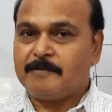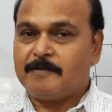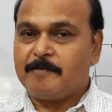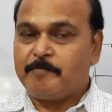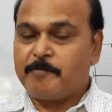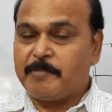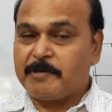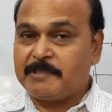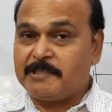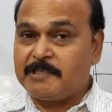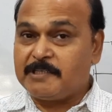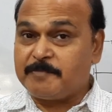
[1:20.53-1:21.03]

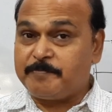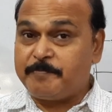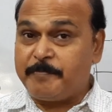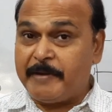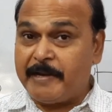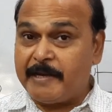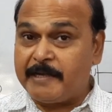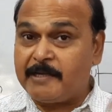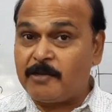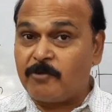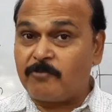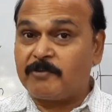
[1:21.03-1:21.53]
But this
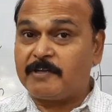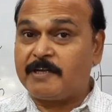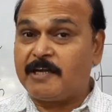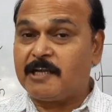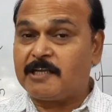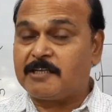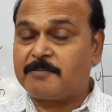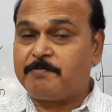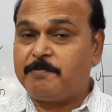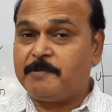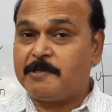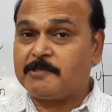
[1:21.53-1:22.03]
breakdown
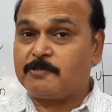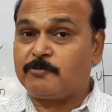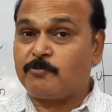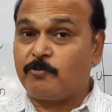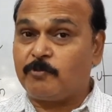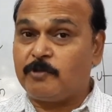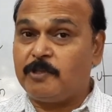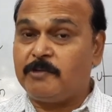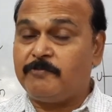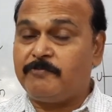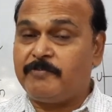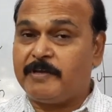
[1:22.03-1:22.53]
takes place
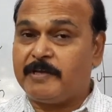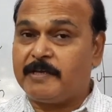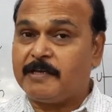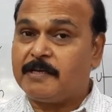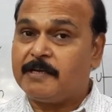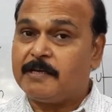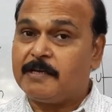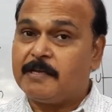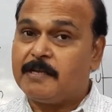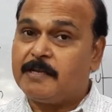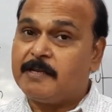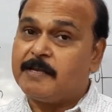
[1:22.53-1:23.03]
only
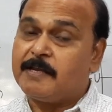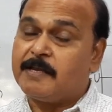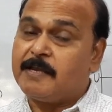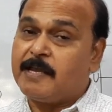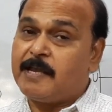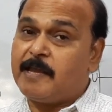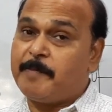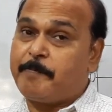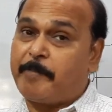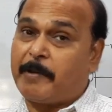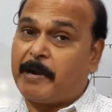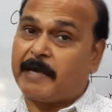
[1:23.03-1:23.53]
when
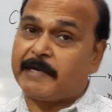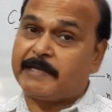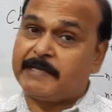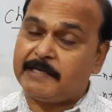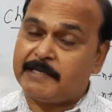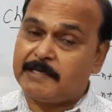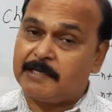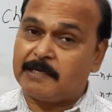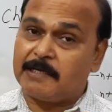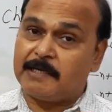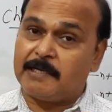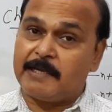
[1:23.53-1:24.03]
a
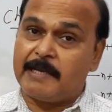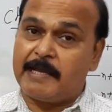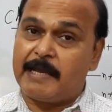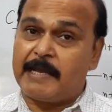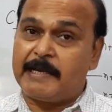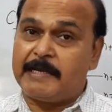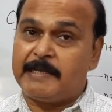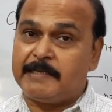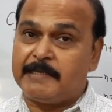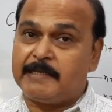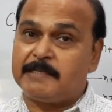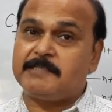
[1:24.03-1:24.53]
particle,
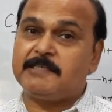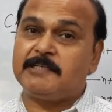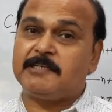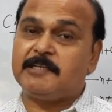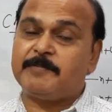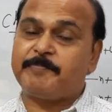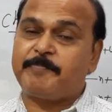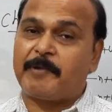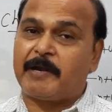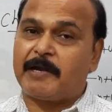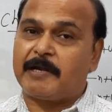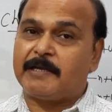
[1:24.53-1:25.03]
an
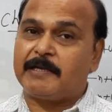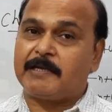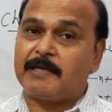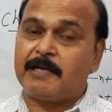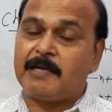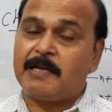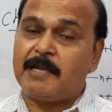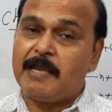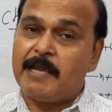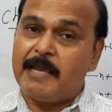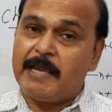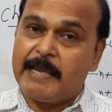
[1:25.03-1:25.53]
energetic
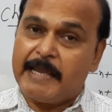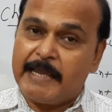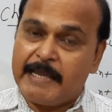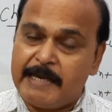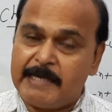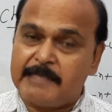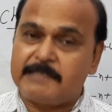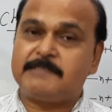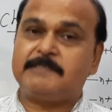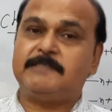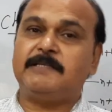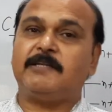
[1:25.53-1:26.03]
particle,
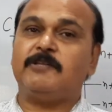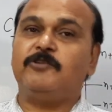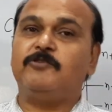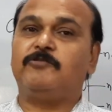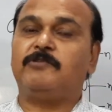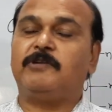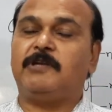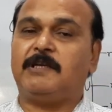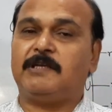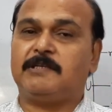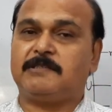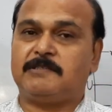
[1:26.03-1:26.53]
hits the
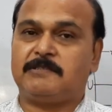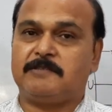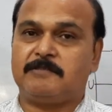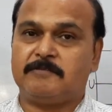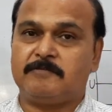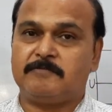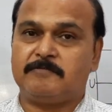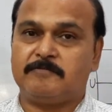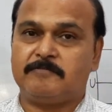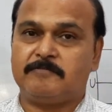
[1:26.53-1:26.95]
nucleus.